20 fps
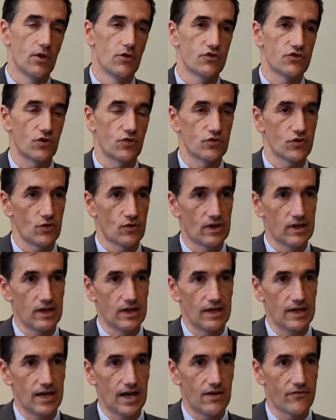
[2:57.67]
So, so
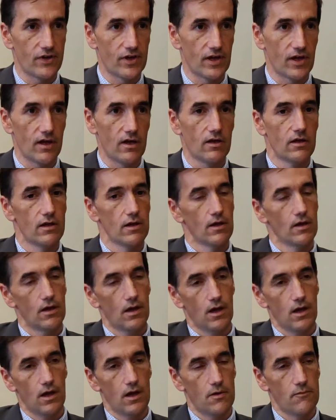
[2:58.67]
clearly having a,
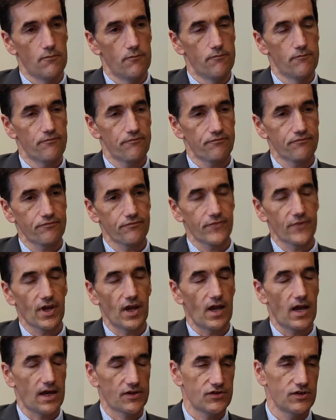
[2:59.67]
um,
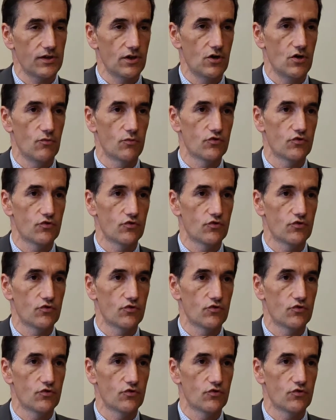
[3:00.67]
you know,